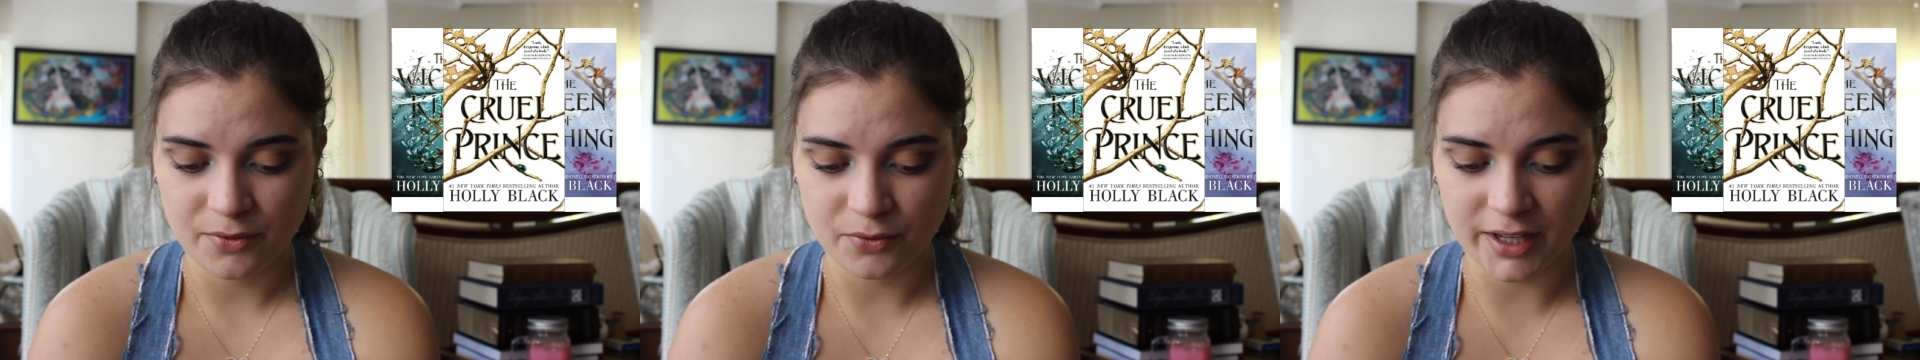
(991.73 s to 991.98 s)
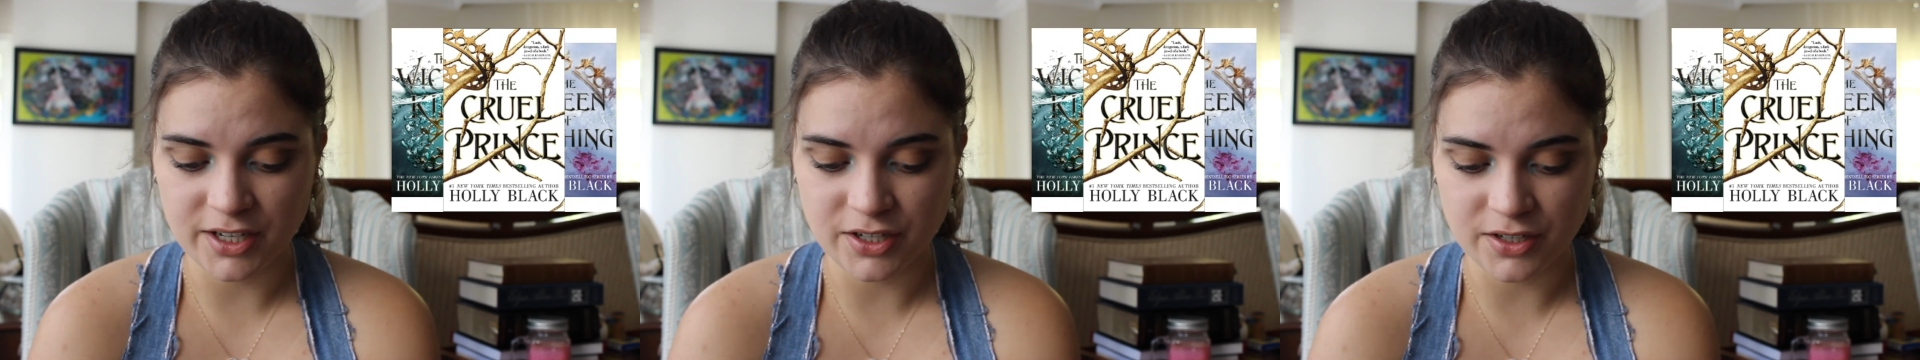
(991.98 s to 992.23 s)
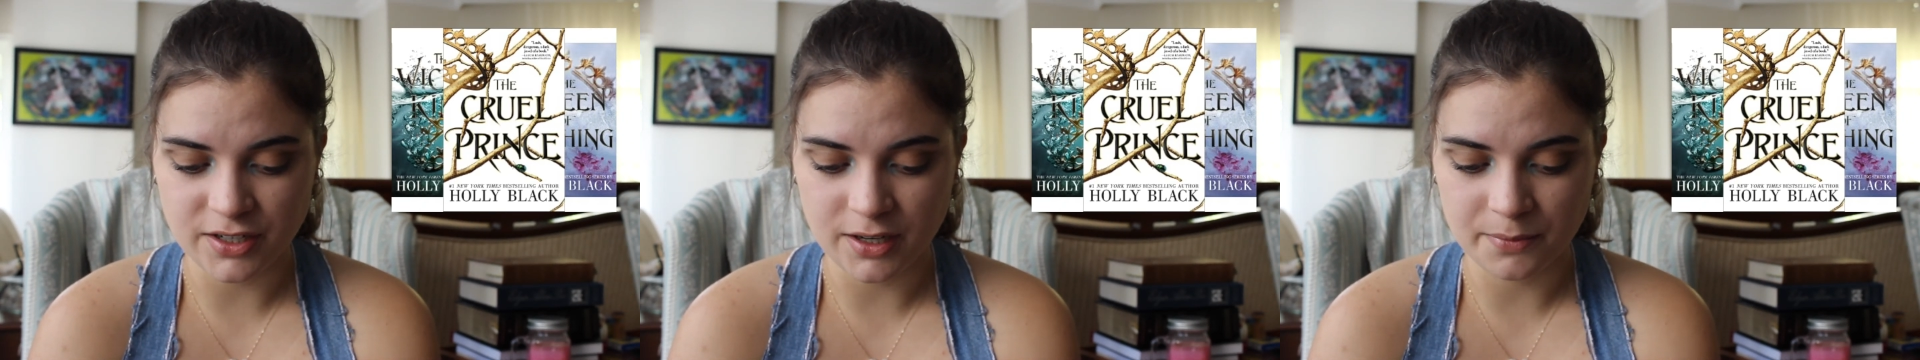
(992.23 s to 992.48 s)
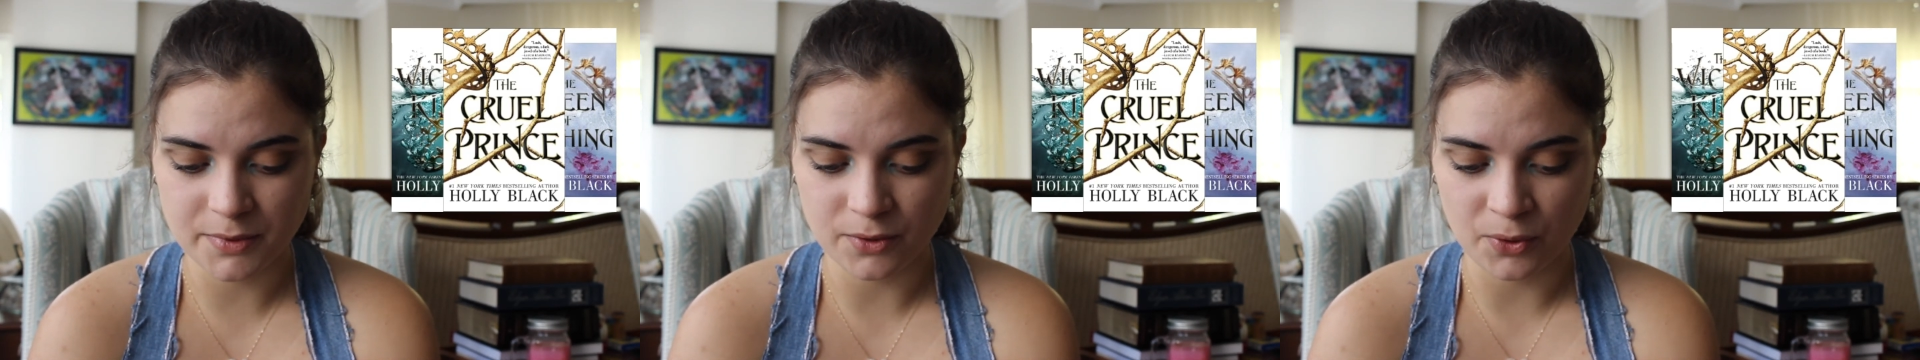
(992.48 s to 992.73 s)

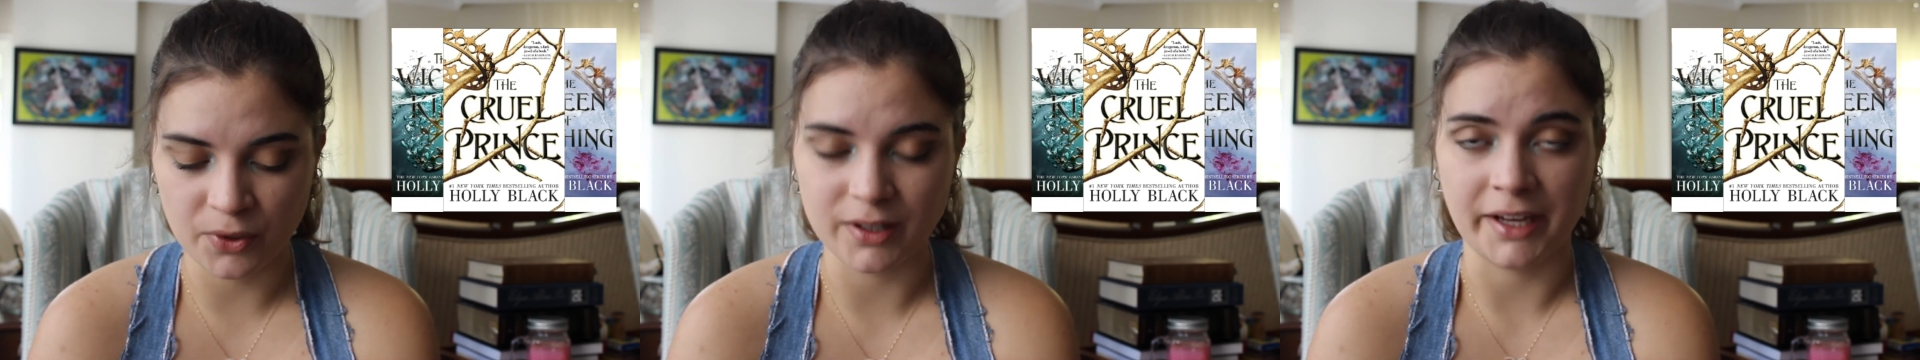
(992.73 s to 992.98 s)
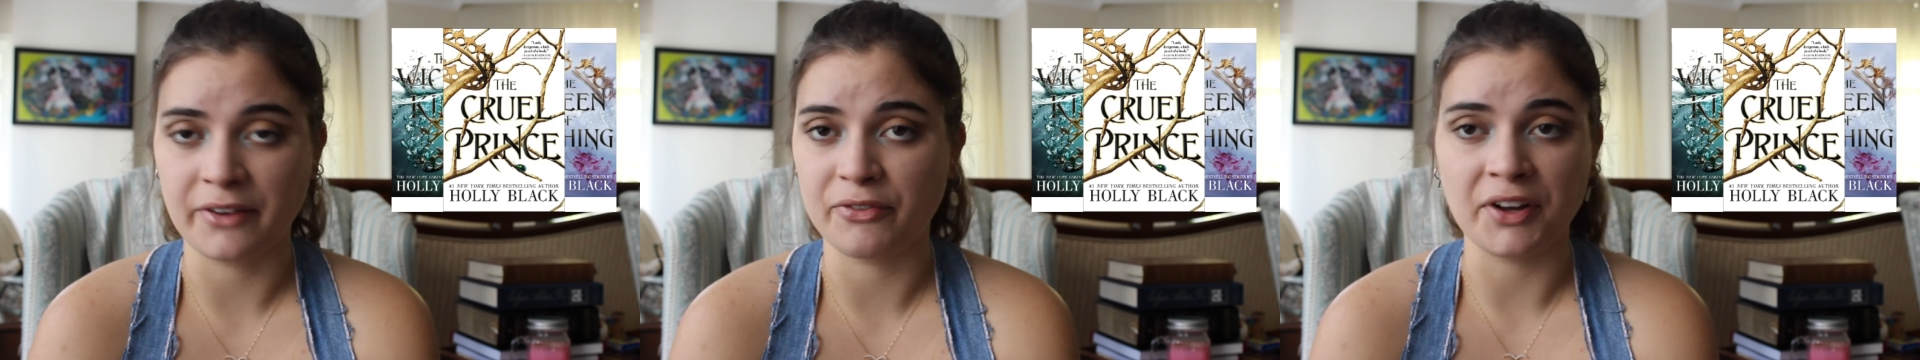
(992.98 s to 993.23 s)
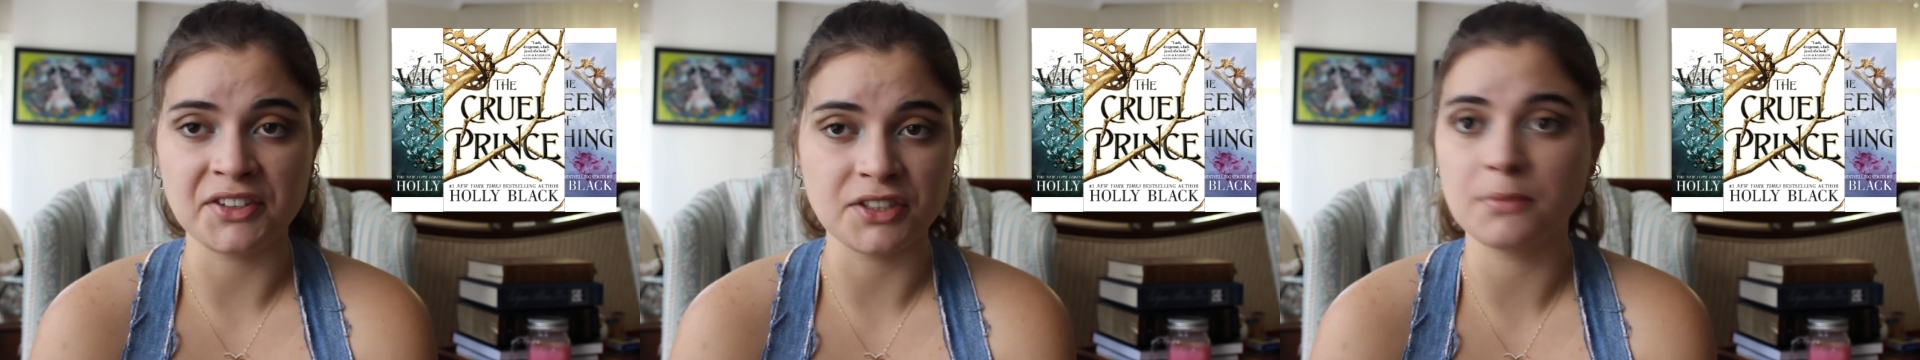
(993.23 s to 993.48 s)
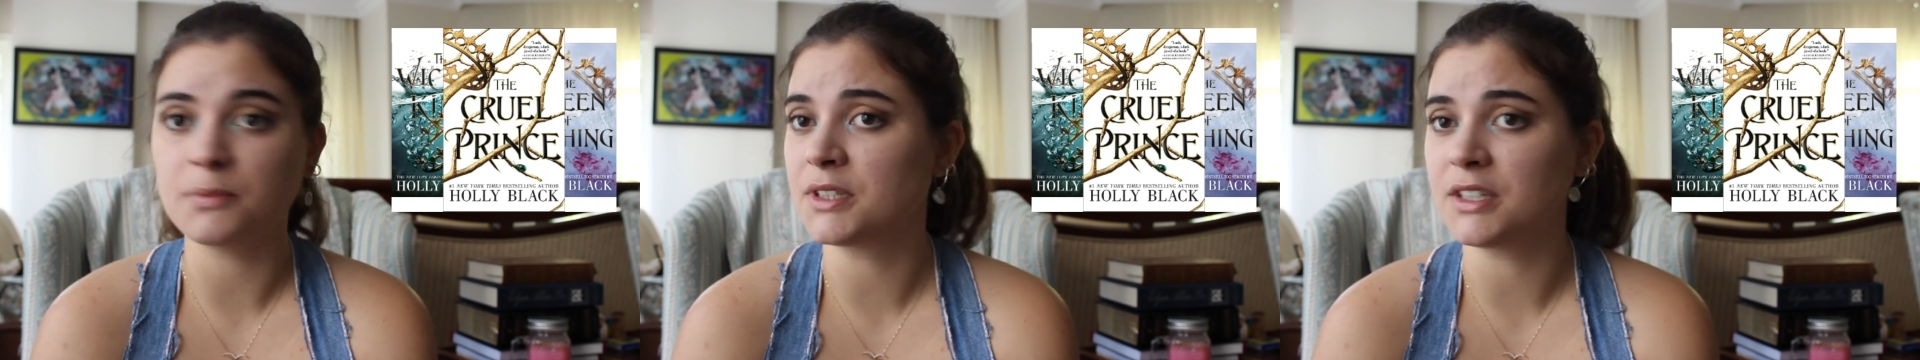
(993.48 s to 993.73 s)
relationships or like
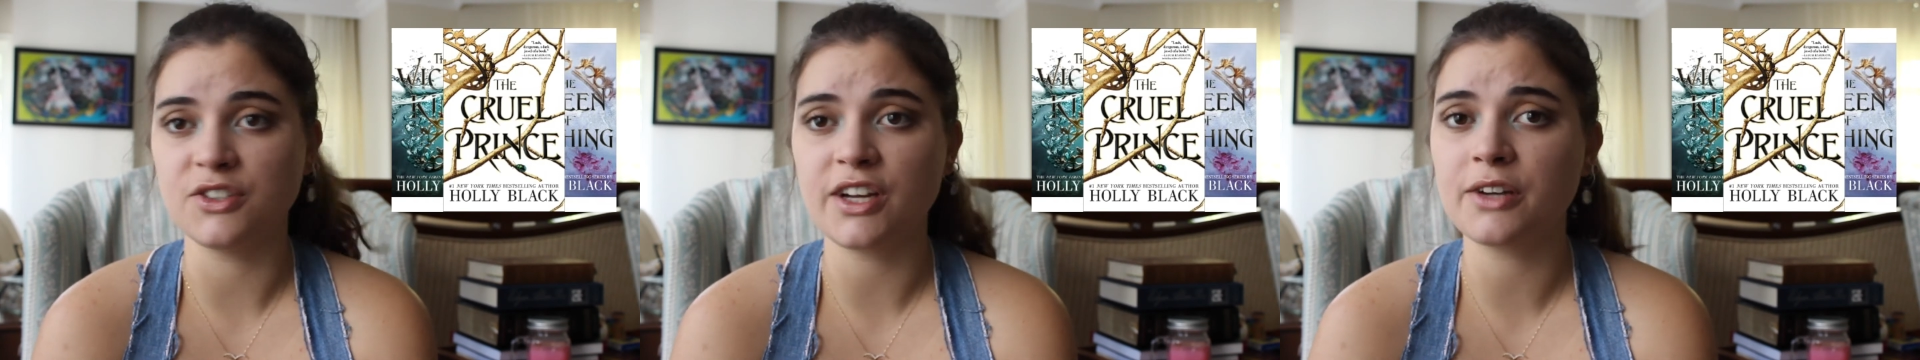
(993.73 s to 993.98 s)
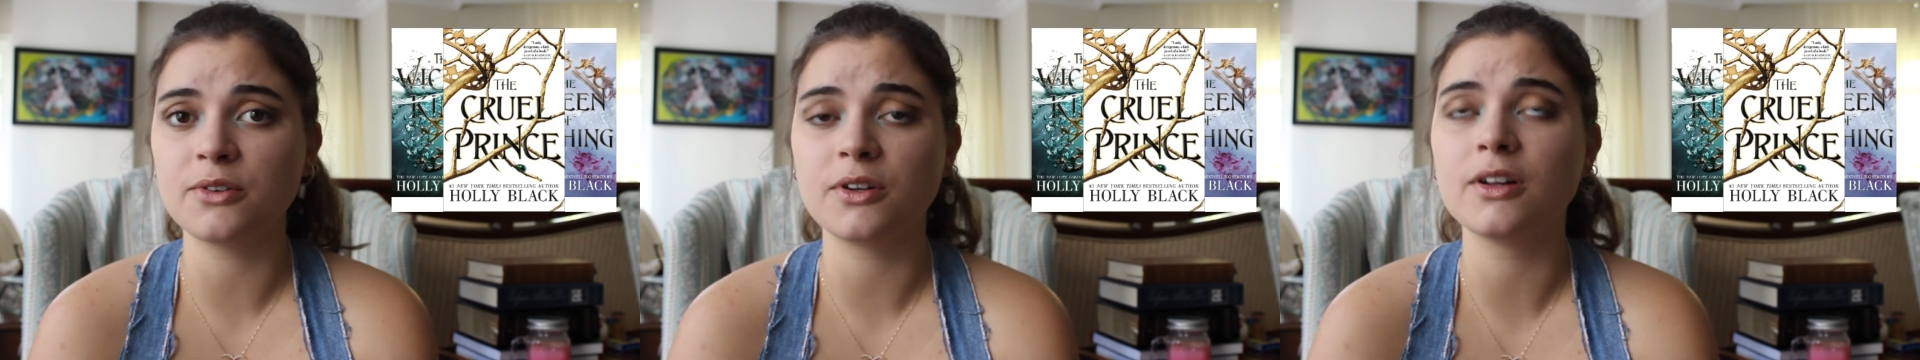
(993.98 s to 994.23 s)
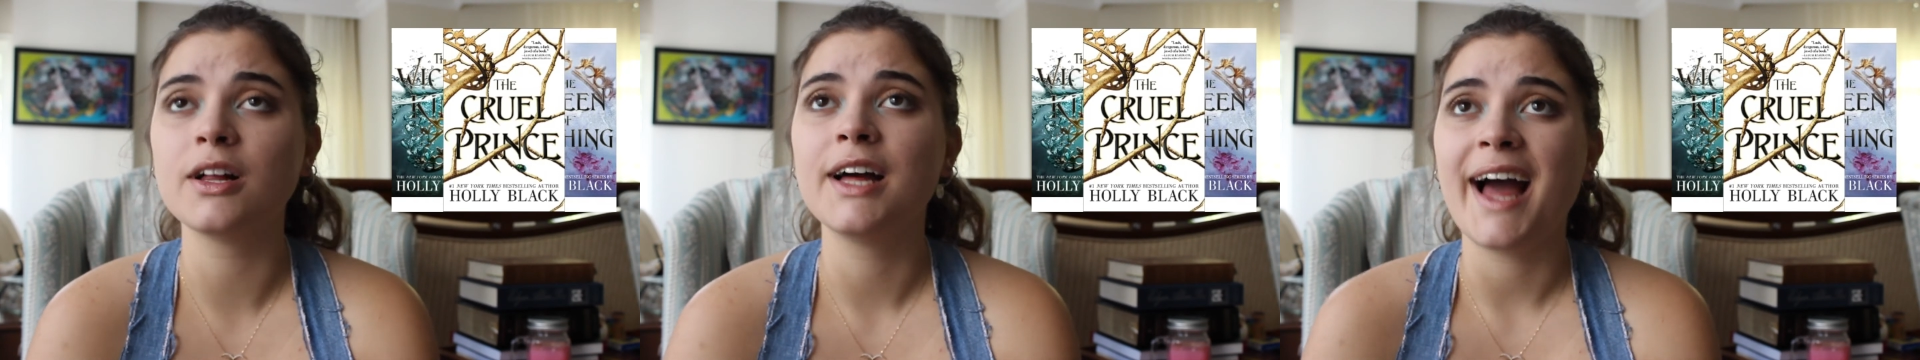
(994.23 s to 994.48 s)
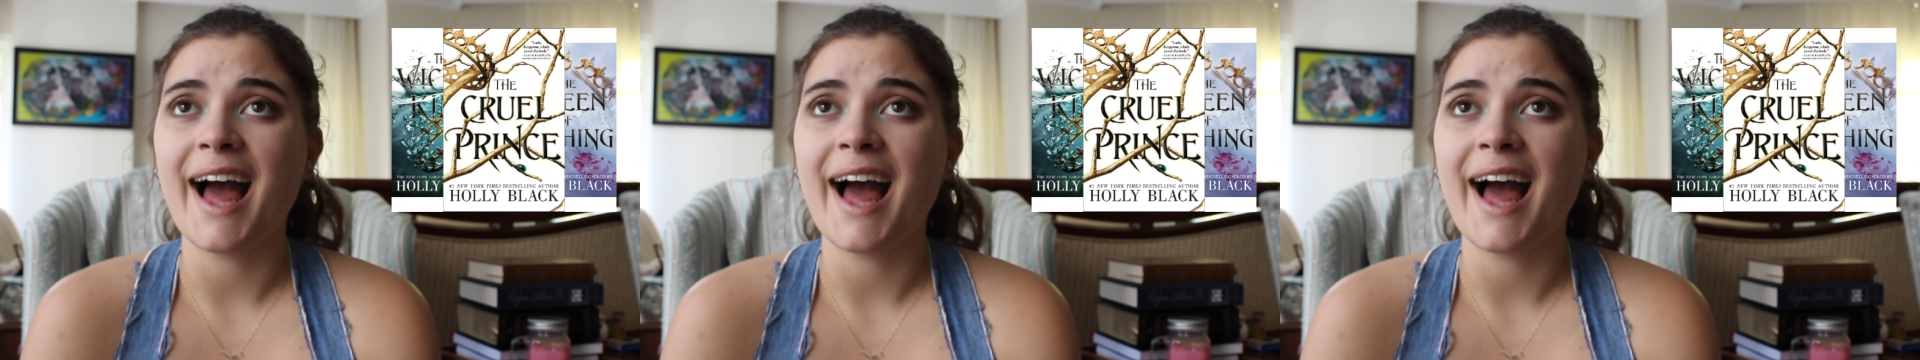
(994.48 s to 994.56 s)
friendships in general.